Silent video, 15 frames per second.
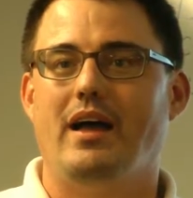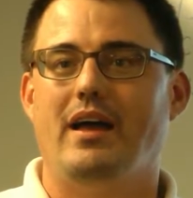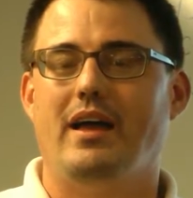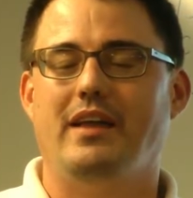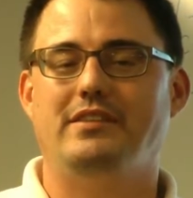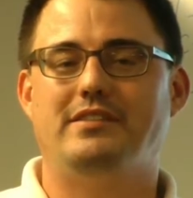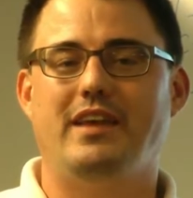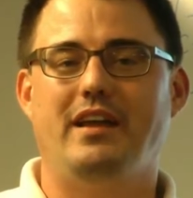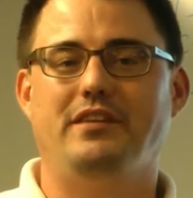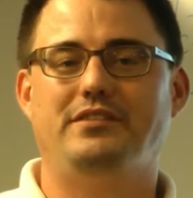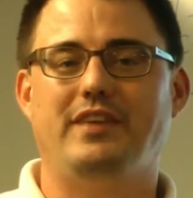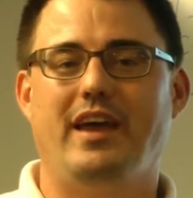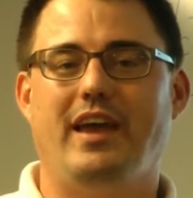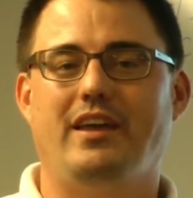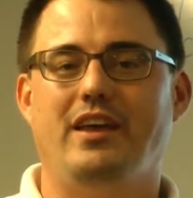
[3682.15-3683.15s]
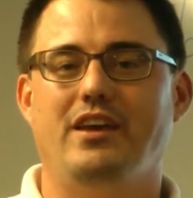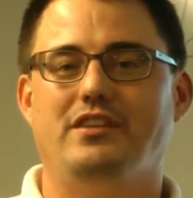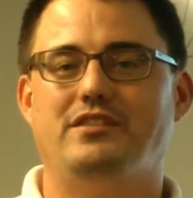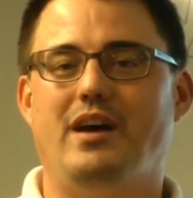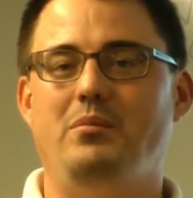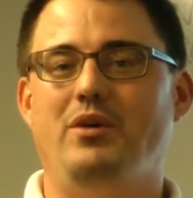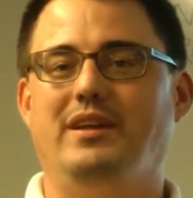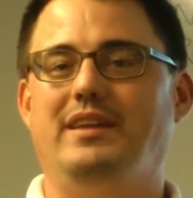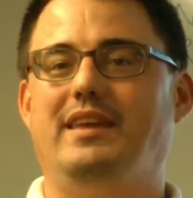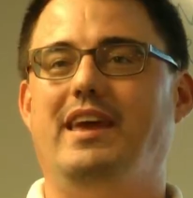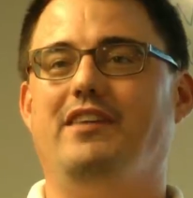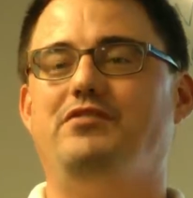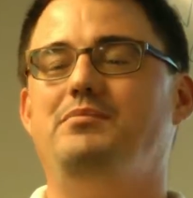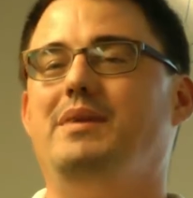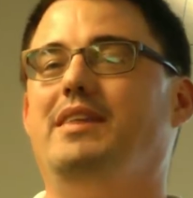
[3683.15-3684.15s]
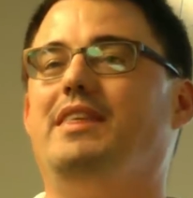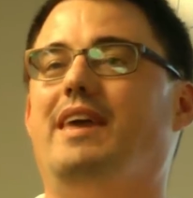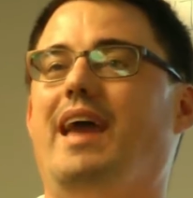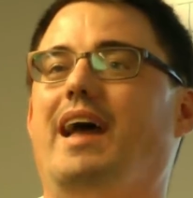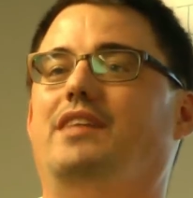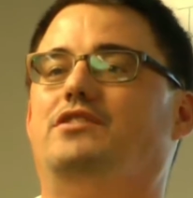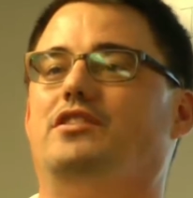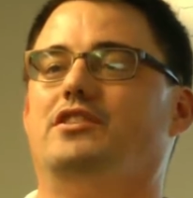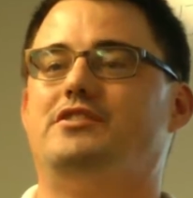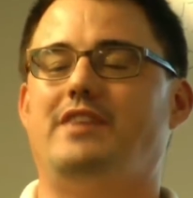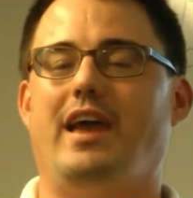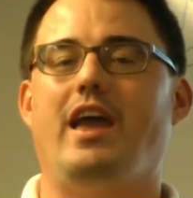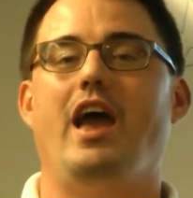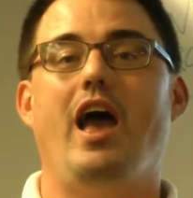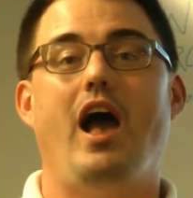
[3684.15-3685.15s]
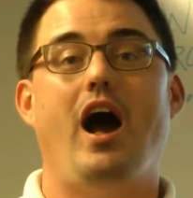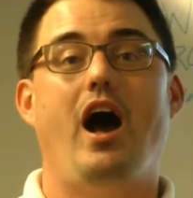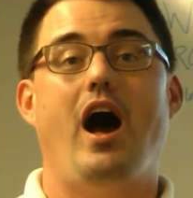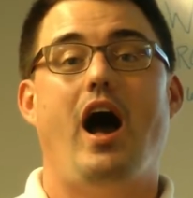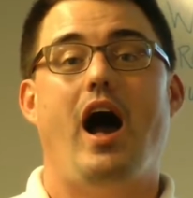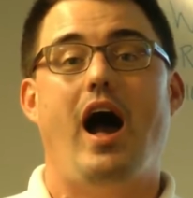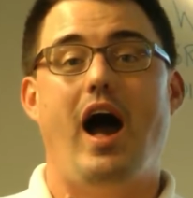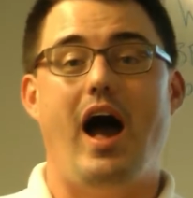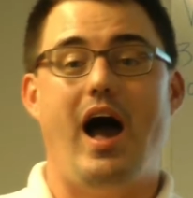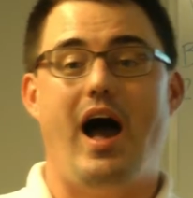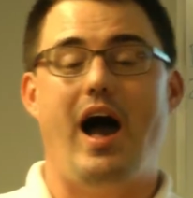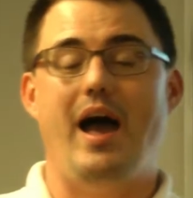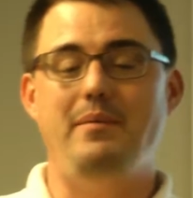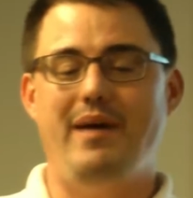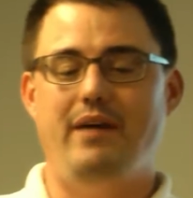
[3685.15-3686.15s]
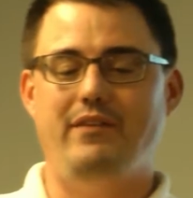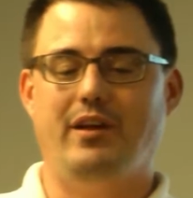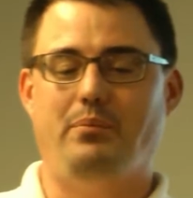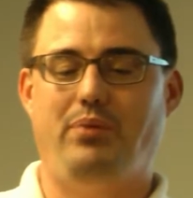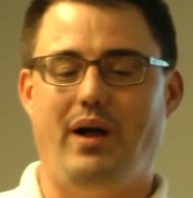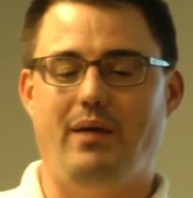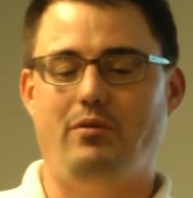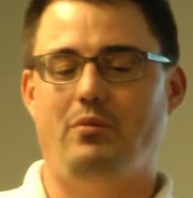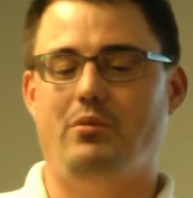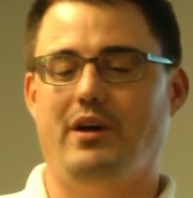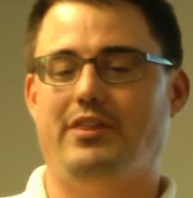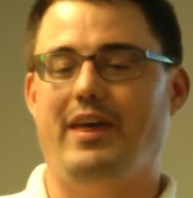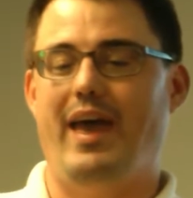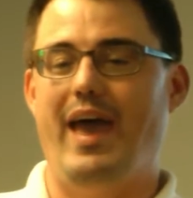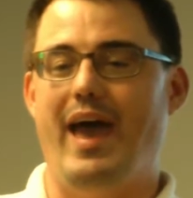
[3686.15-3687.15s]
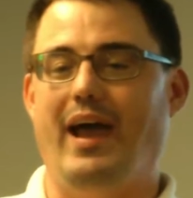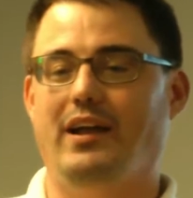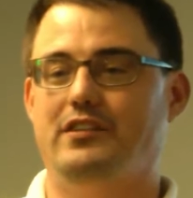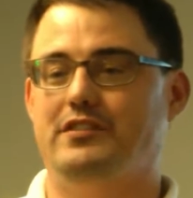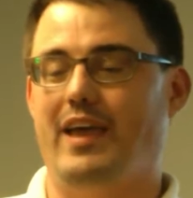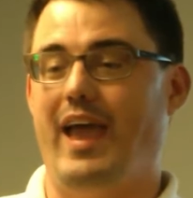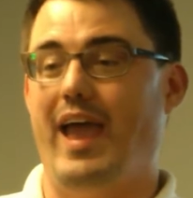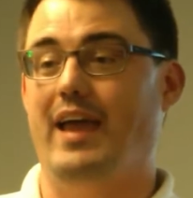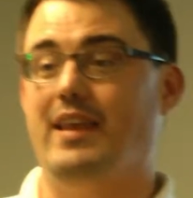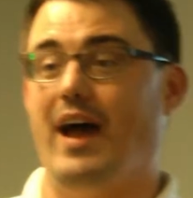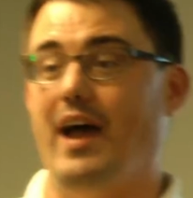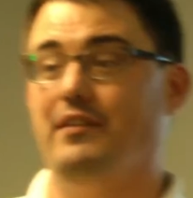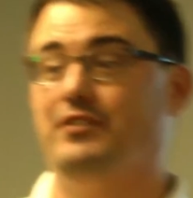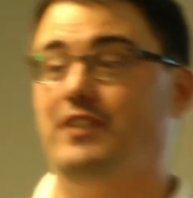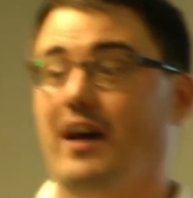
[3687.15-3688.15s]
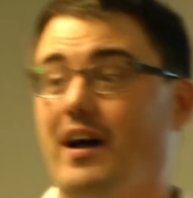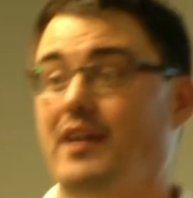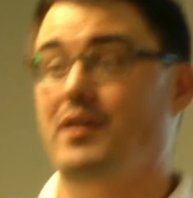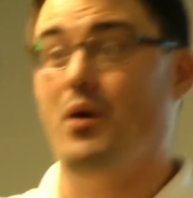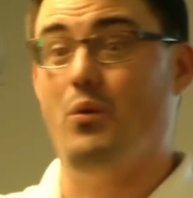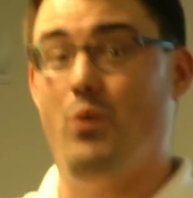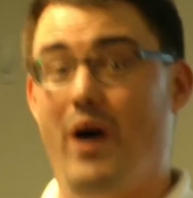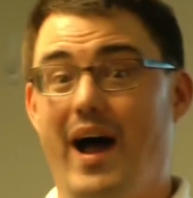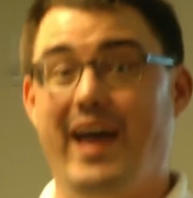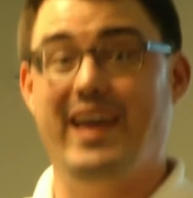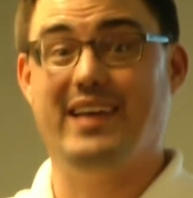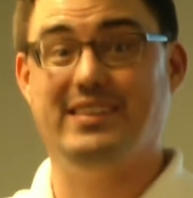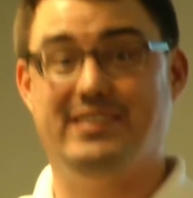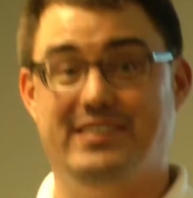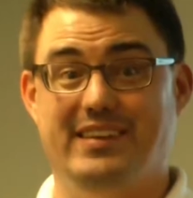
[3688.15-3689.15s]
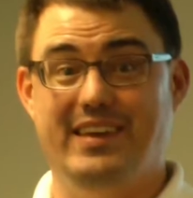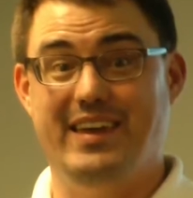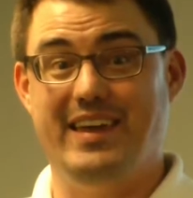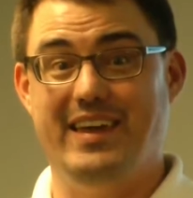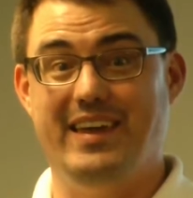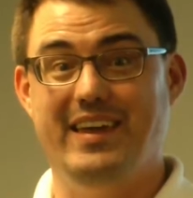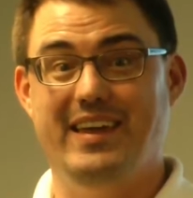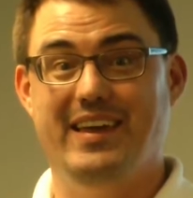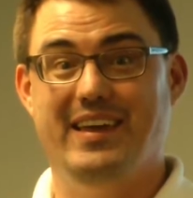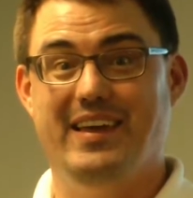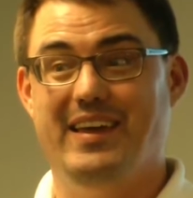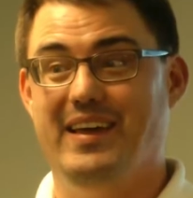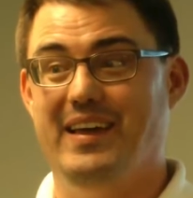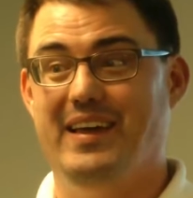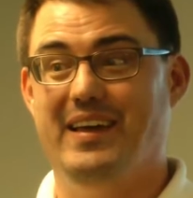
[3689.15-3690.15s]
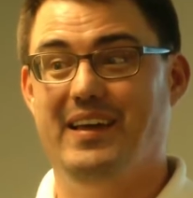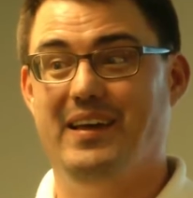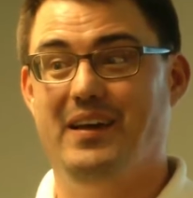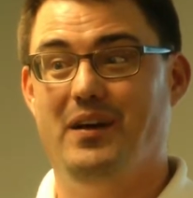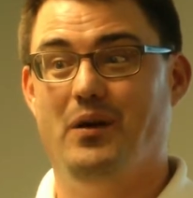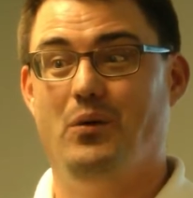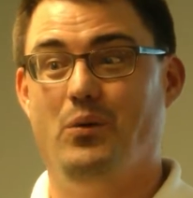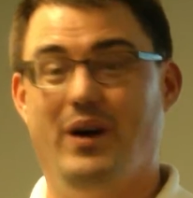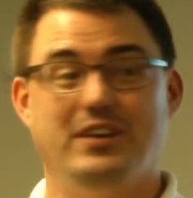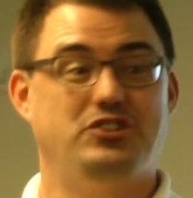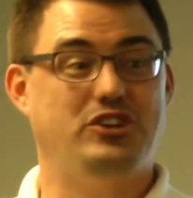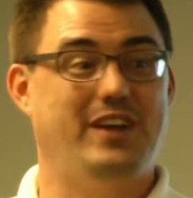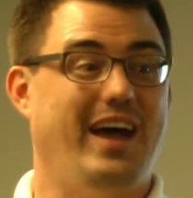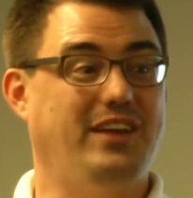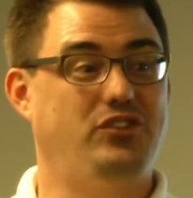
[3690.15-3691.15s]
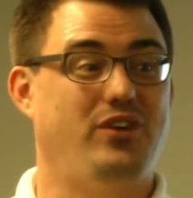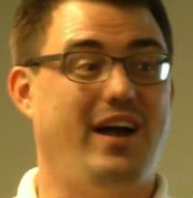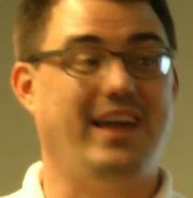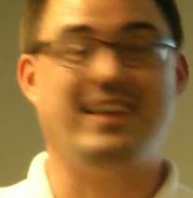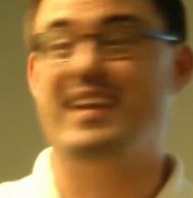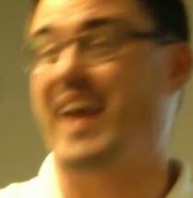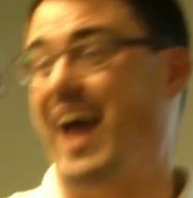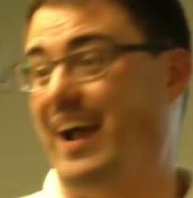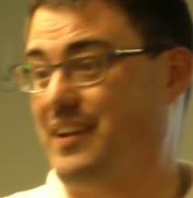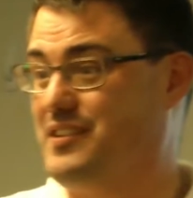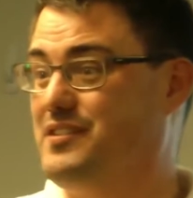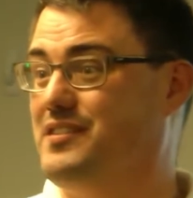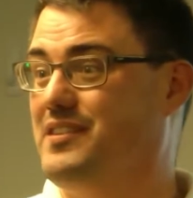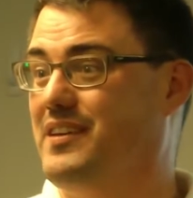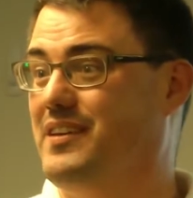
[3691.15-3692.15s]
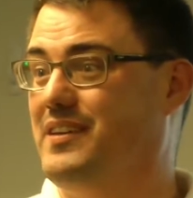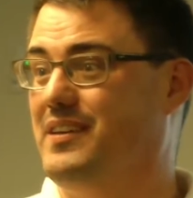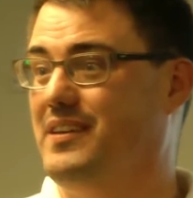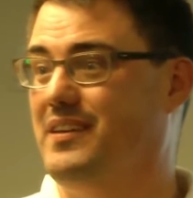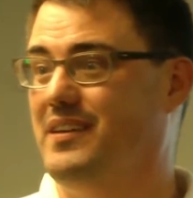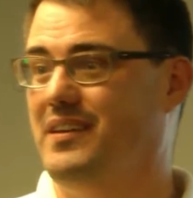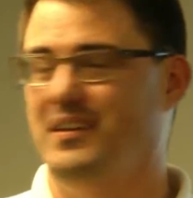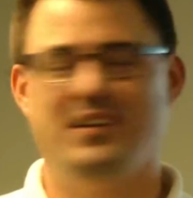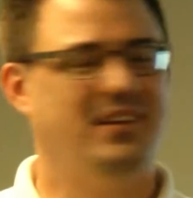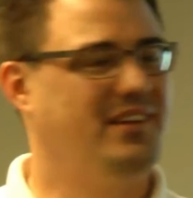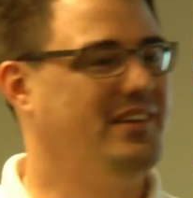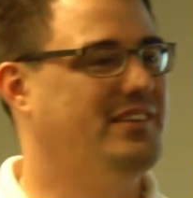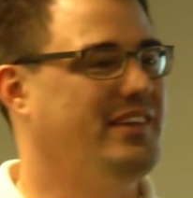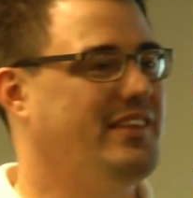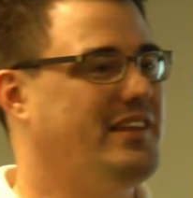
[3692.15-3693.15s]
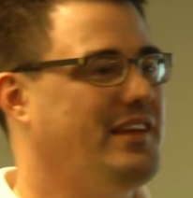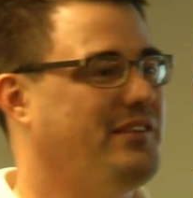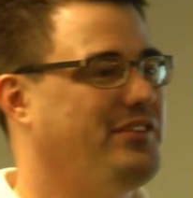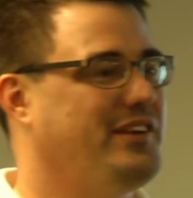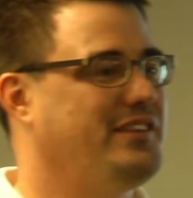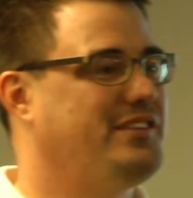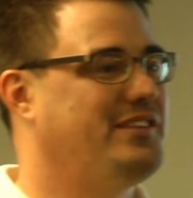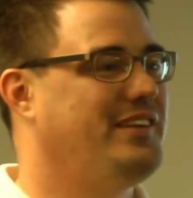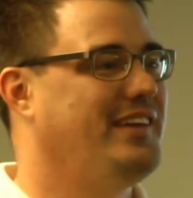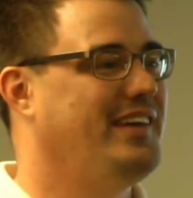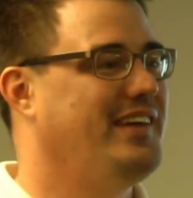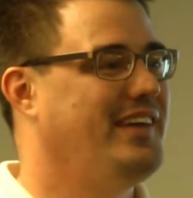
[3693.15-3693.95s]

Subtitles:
Instead of saying, someone give me the answer, say, I'm having a problem with X and I've done Y and Z, what should I try next? You see the difference?